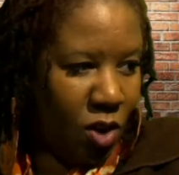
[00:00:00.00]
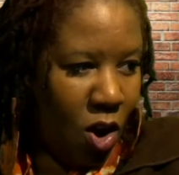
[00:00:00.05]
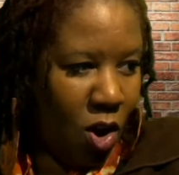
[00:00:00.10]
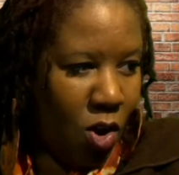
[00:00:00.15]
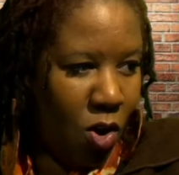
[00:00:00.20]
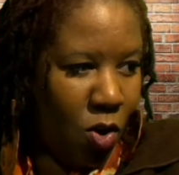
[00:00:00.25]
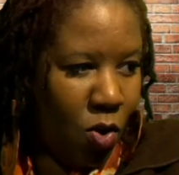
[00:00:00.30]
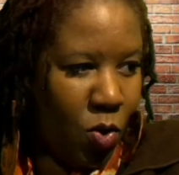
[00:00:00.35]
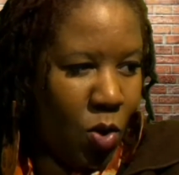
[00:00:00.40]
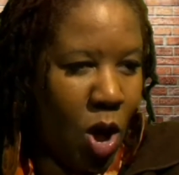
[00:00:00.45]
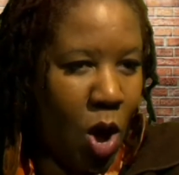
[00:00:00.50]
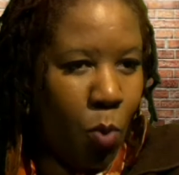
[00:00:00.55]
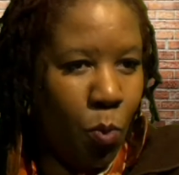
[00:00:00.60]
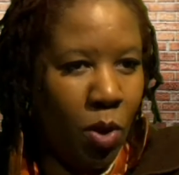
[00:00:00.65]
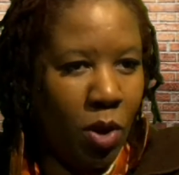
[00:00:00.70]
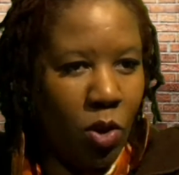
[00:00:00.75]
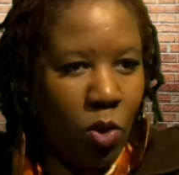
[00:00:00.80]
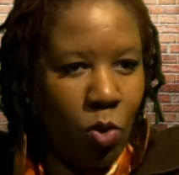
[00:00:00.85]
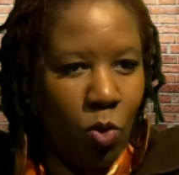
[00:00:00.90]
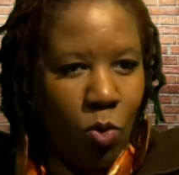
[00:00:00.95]
So
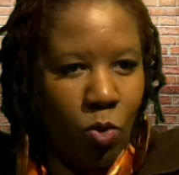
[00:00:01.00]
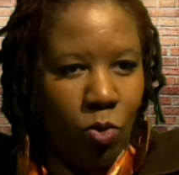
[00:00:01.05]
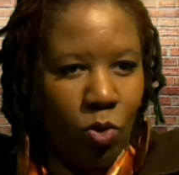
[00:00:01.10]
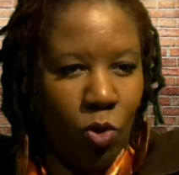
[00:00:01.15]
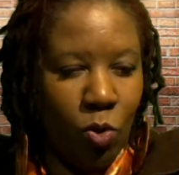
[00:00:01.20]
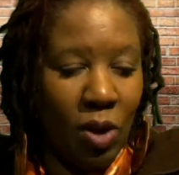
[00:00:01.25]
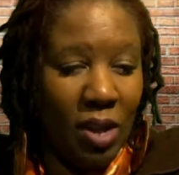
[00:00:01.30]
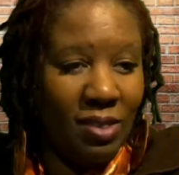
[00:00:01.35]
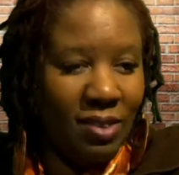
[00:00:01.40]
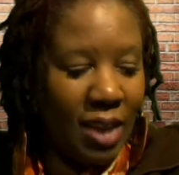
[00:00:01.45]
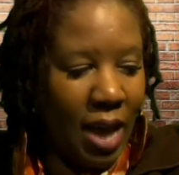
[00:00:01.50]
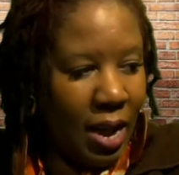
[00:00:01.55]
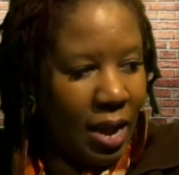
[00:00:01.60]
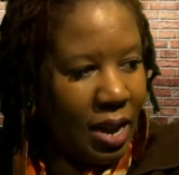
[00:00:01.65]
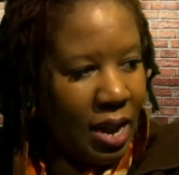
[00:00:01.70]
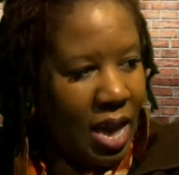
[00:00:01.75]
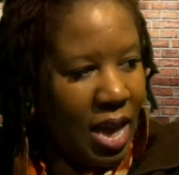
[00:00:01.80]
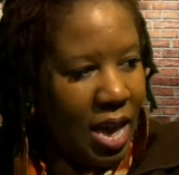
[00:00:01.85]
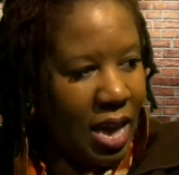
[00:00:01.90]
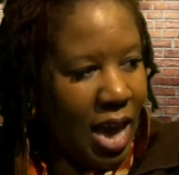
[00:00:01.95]
when you do a
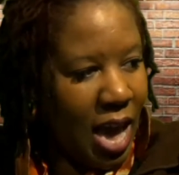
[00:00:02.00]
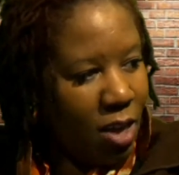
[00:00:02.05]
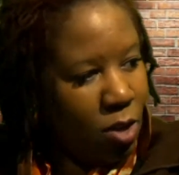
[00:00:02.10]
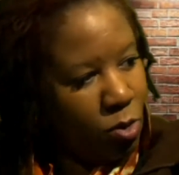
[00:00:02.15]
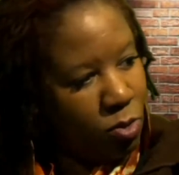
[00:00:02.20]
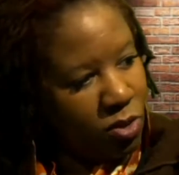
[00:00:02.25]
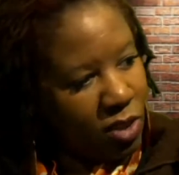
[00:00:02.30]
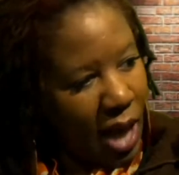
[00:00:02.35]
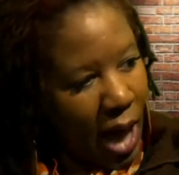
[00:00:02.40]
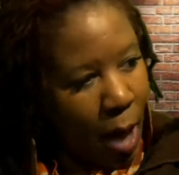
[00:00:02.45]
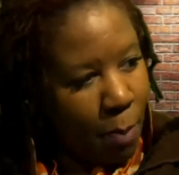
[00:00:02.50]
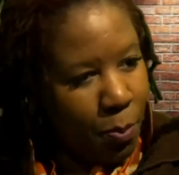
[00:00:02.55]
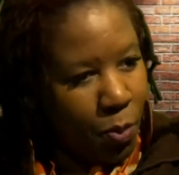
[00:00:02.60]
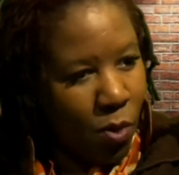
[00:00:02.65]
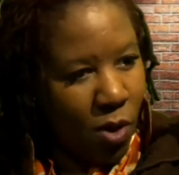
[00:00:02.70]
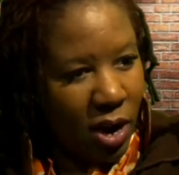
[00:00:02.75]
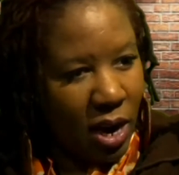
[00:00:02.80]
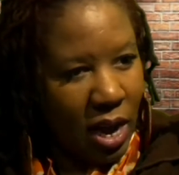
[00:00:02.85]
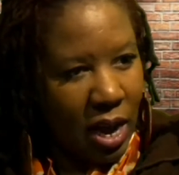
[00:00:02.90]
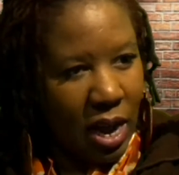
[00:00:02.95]
technique and you tap
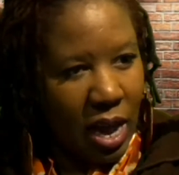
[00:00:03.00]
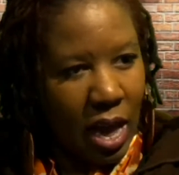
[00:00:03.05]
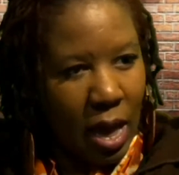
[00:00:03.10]
on it,